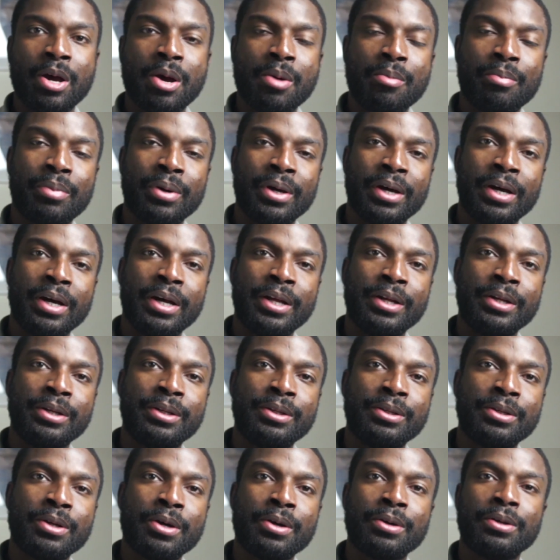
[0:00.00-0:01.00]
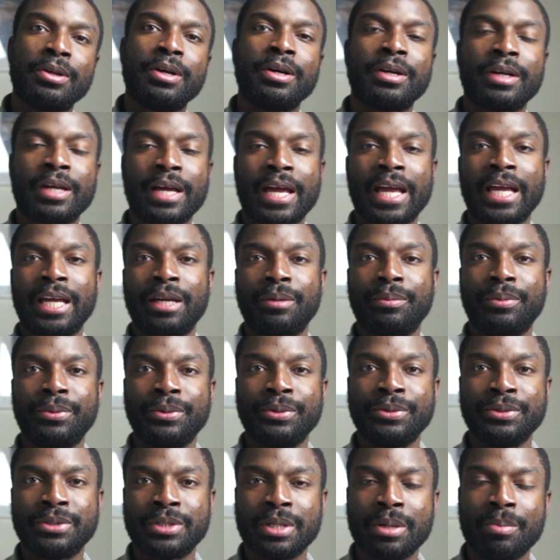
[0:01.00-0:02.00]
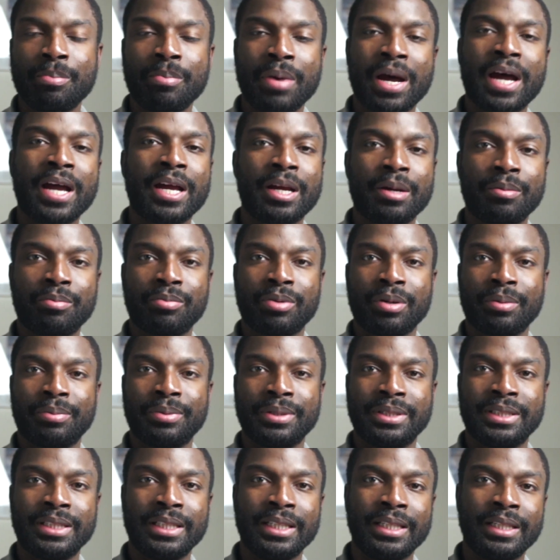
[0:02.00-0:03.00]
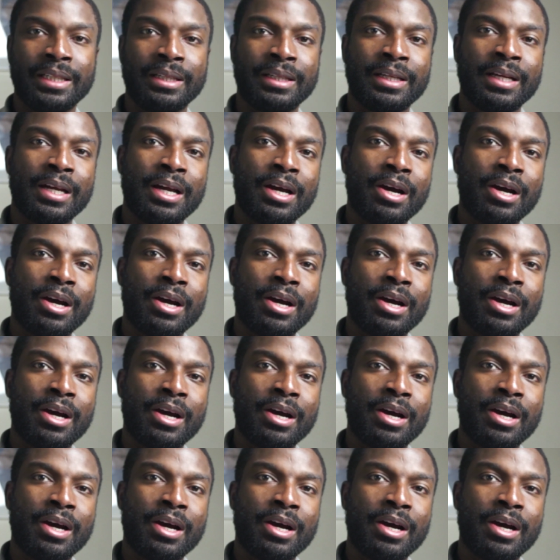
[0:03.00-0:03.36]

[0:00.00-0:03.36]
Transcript: but are no longer able to buy a property